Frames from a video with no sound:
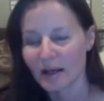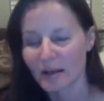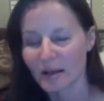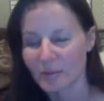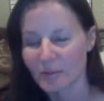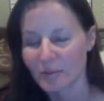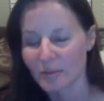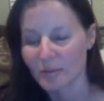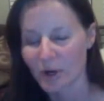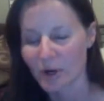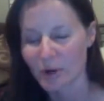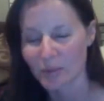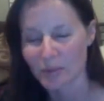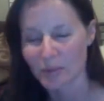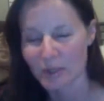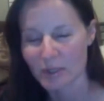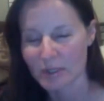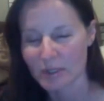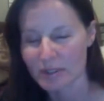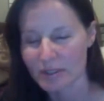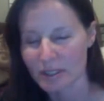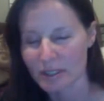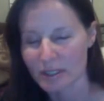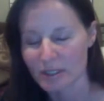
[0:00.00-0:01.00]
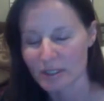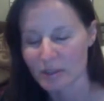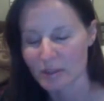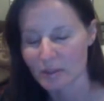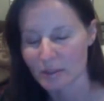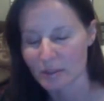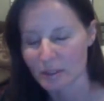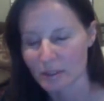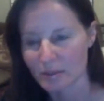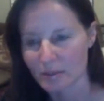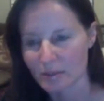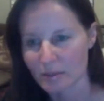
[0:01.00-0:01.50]
wrote me and said she
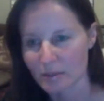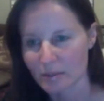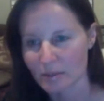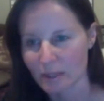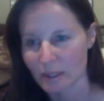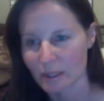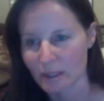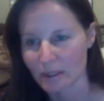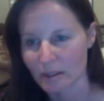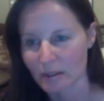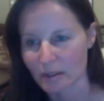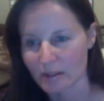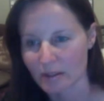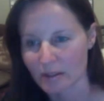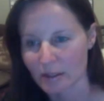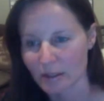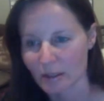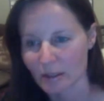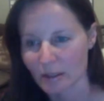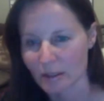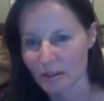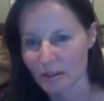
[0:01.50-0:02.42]
wasn't going to be able to make it today.